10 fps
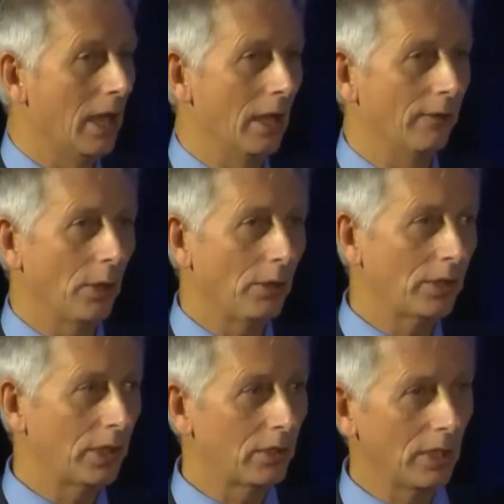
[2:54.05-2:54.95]

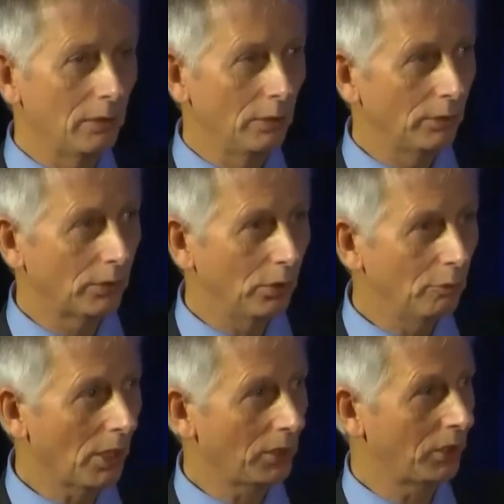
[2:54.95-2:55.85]
focuses too
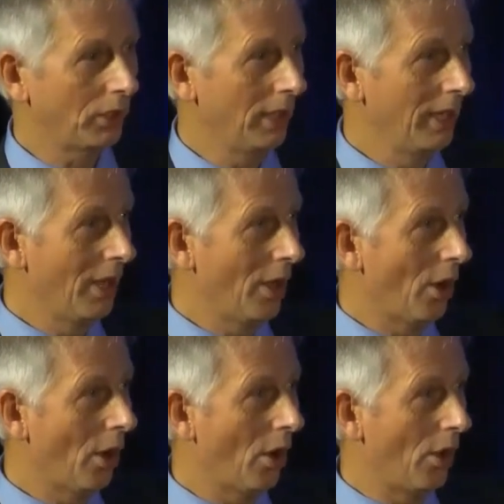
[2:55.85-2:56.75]
much
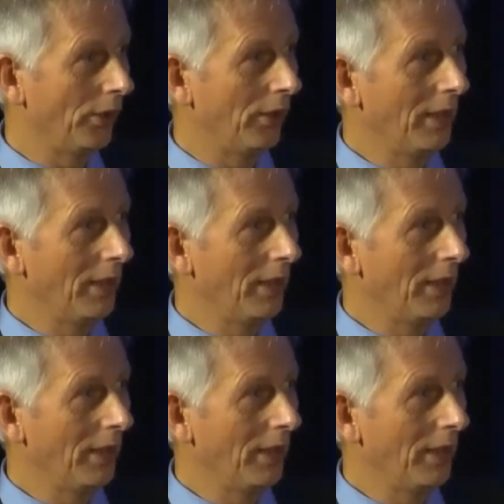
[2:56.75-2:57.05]
on